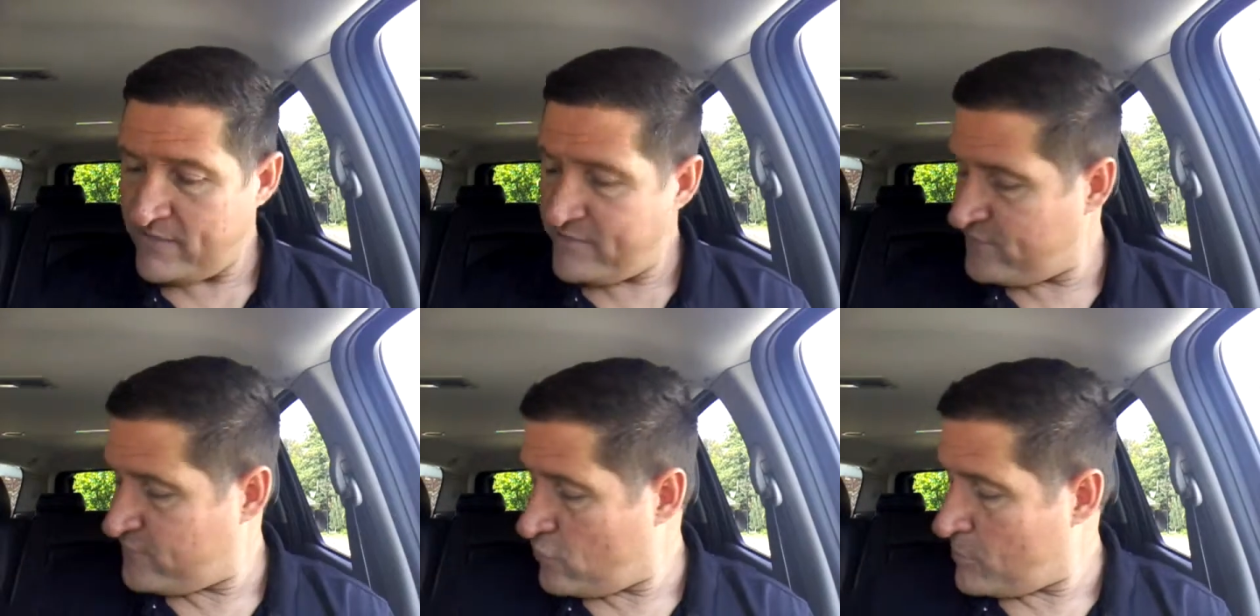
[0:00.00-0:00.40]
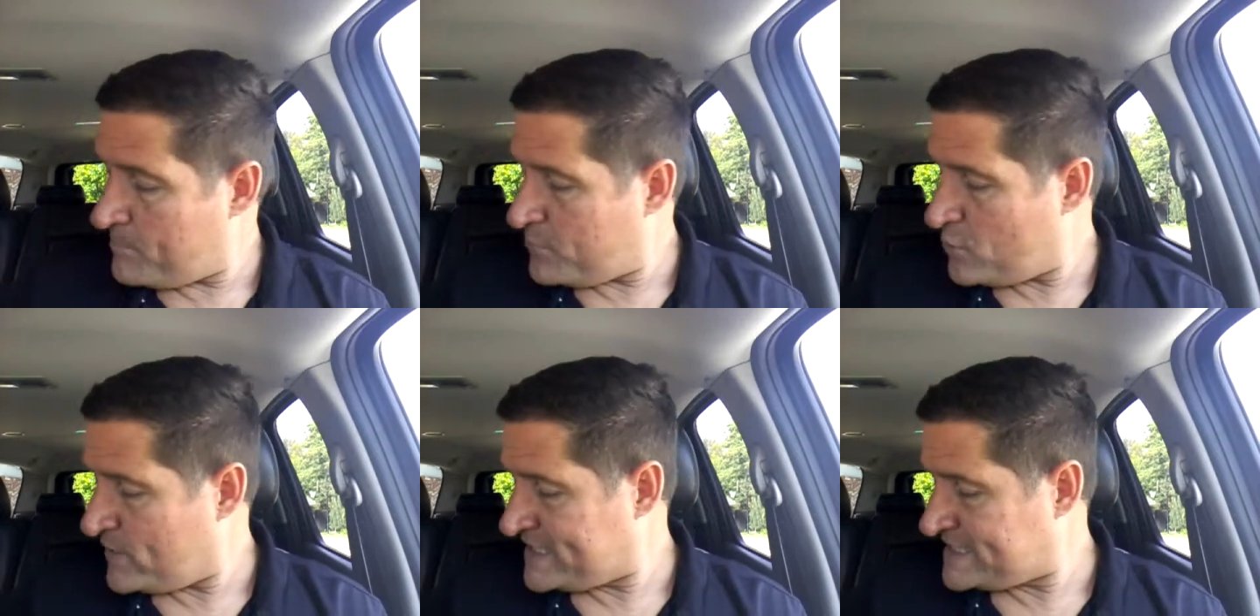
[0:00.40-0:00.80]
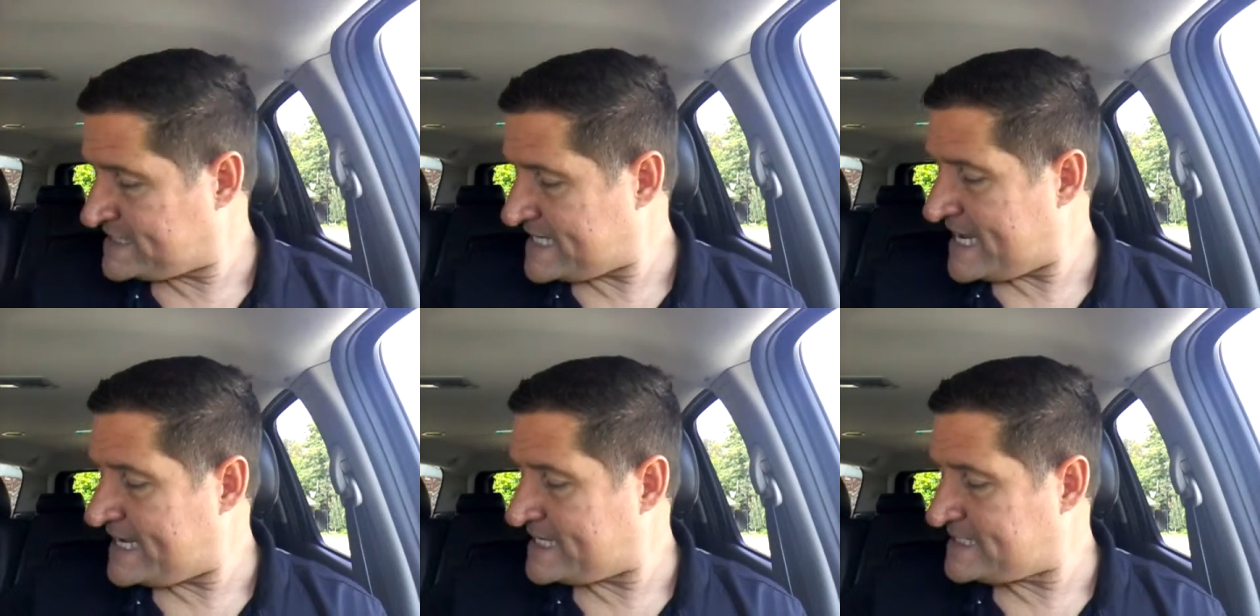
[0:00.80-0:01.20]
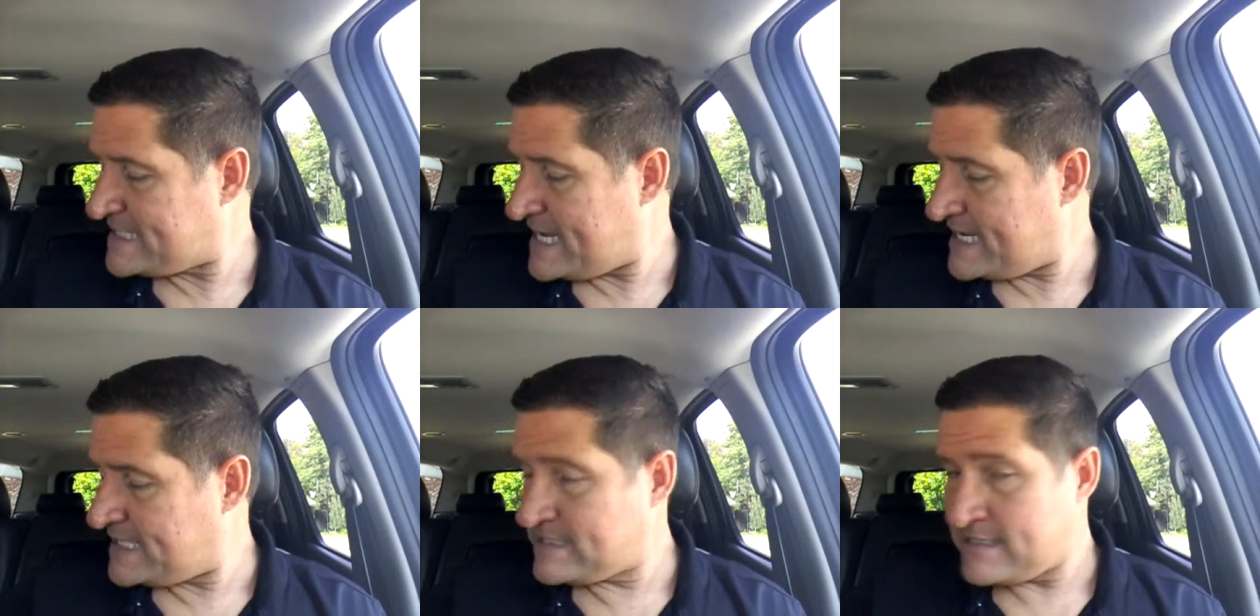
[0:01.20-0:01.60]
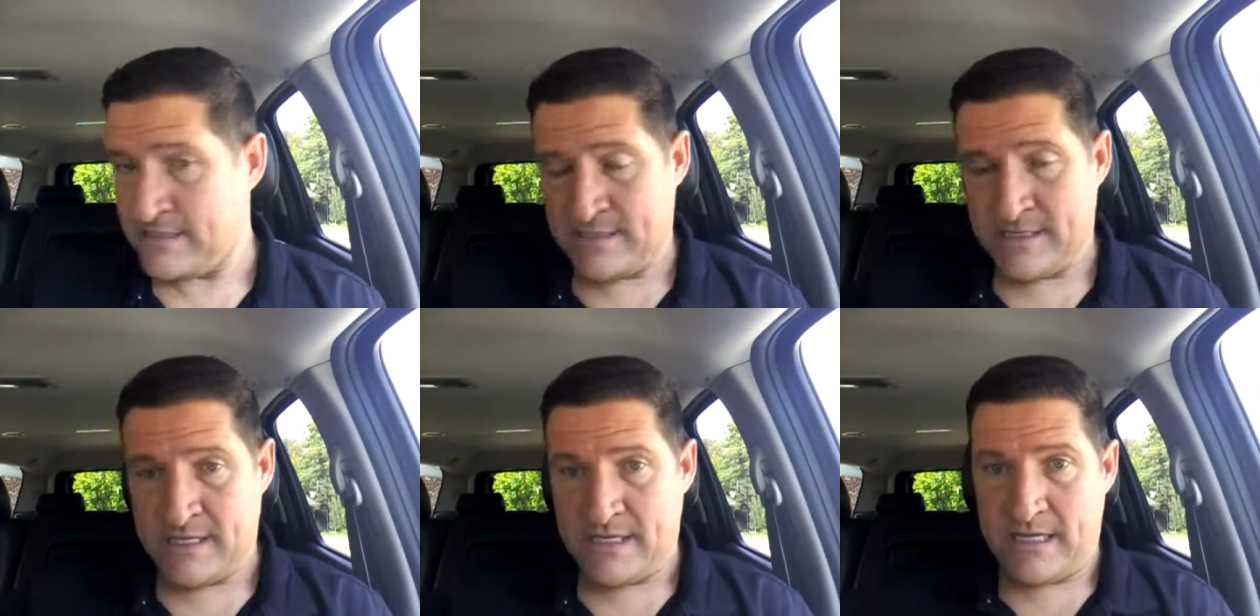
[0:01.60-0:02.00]
have 4.88.
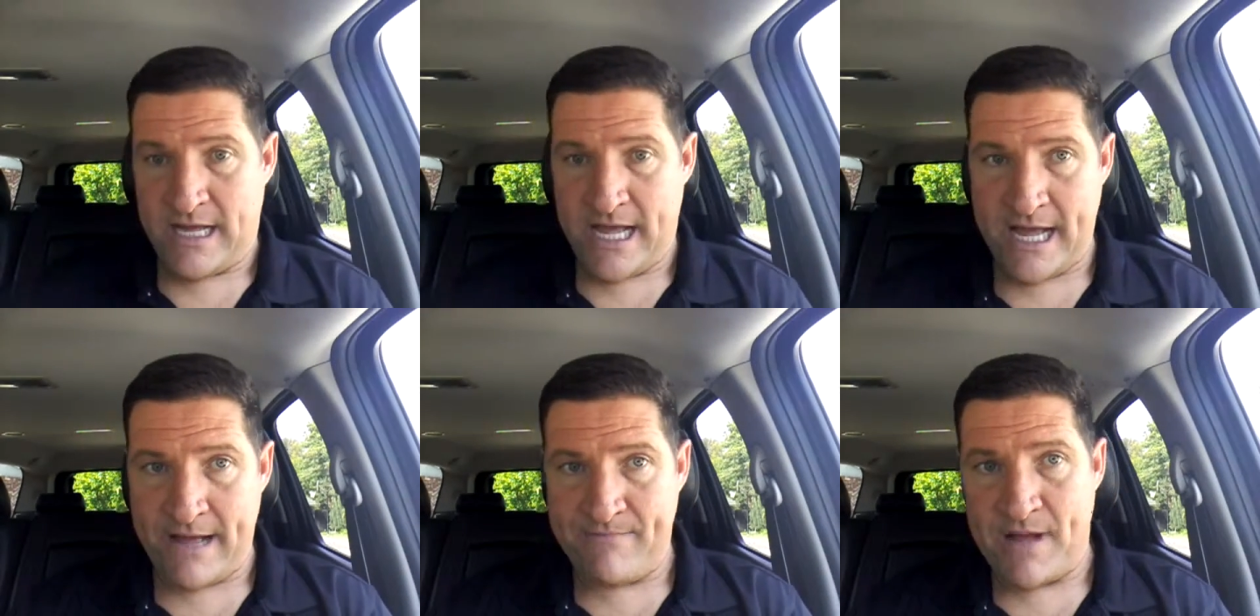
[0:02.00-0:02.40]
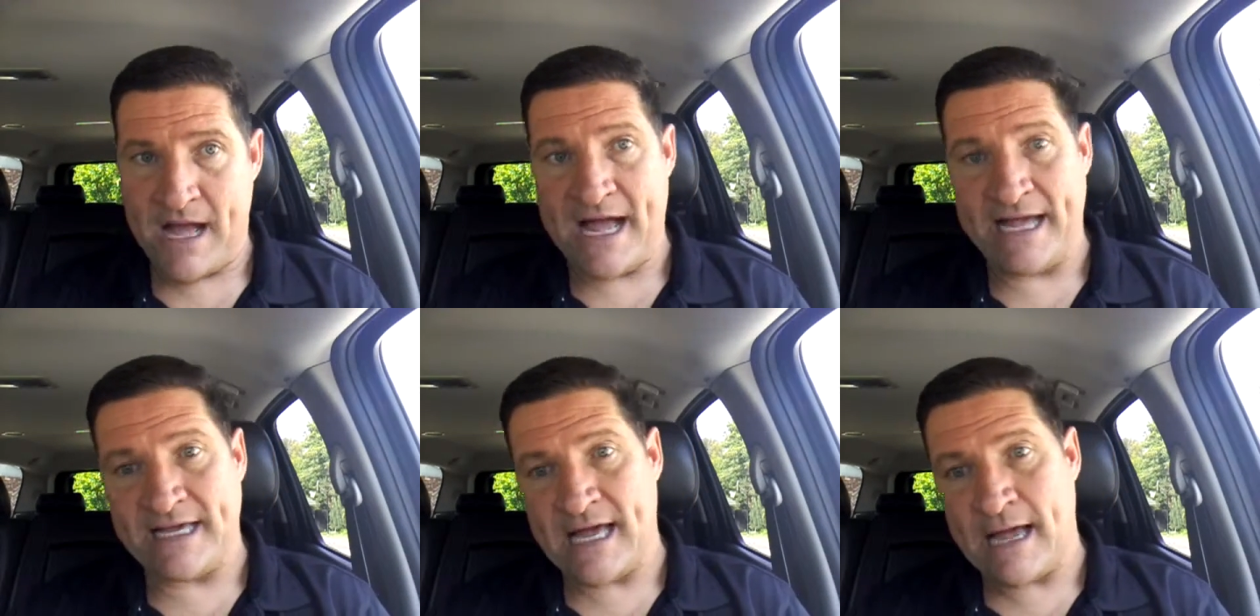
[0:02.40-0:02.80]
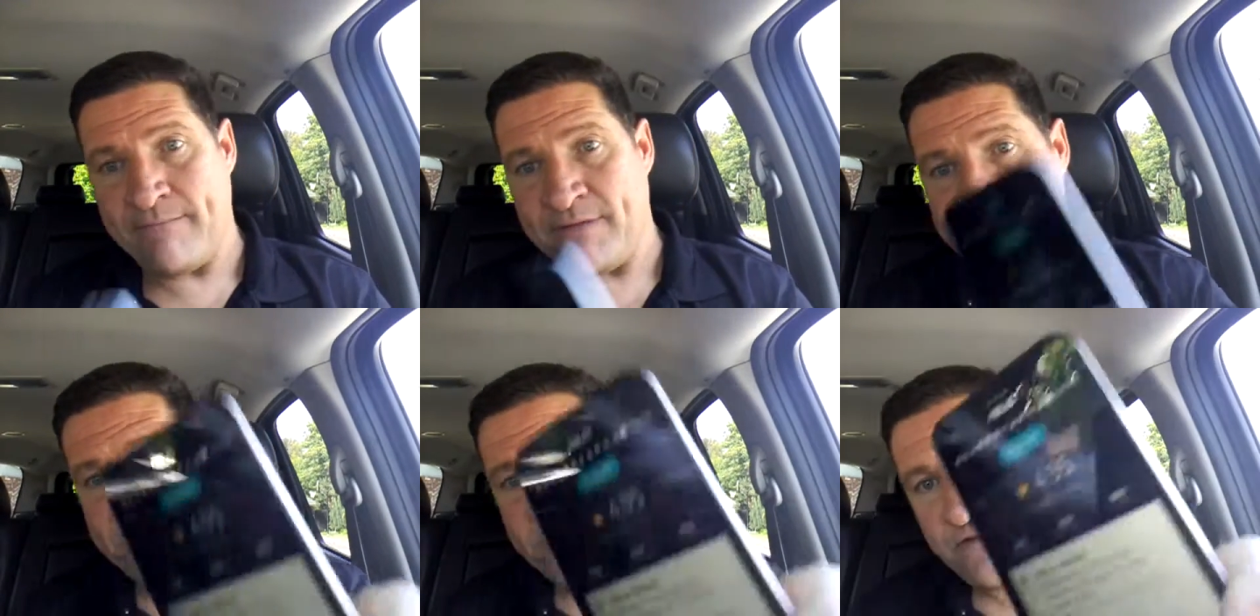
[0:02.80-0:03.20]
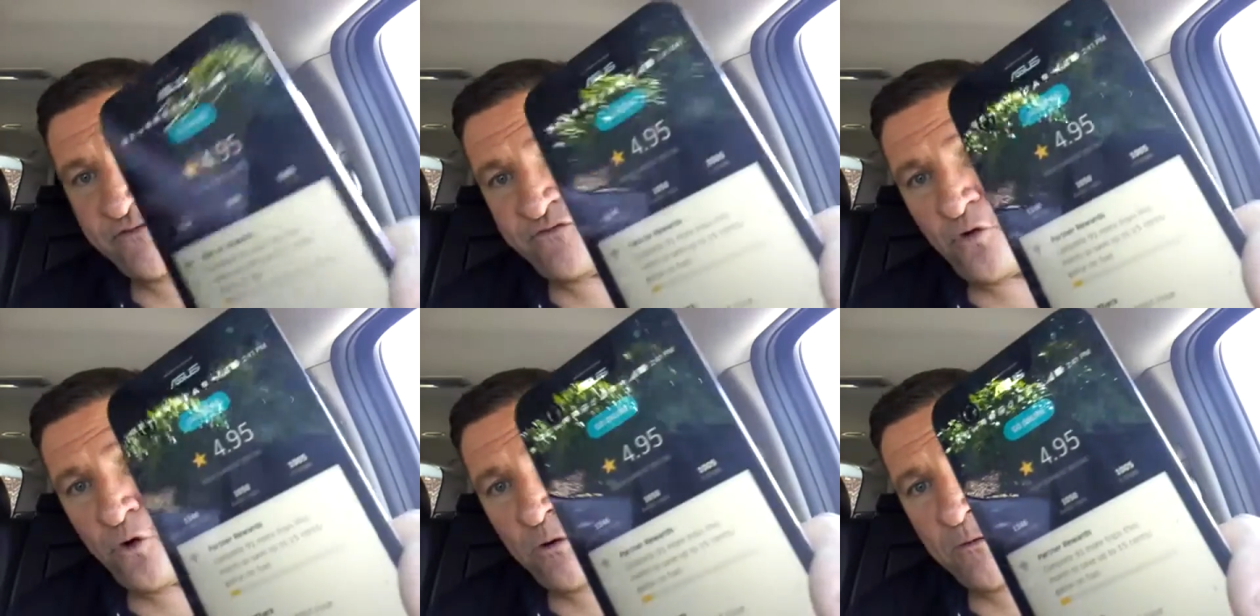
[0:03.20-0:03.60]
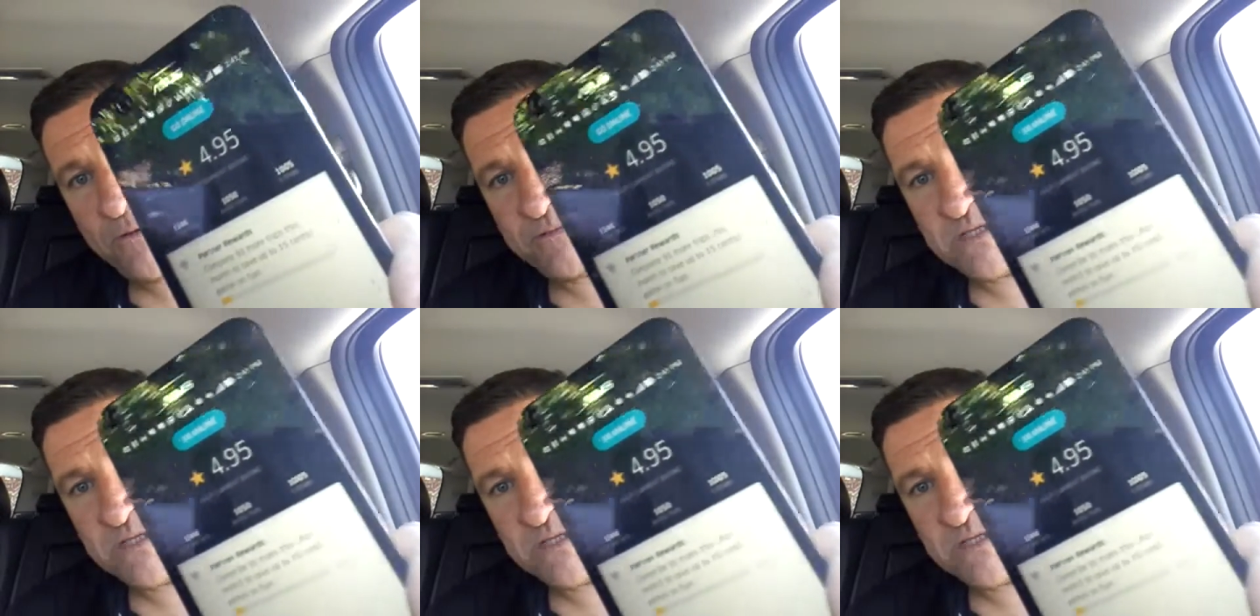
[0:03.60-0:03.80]
Um, I come in at a four,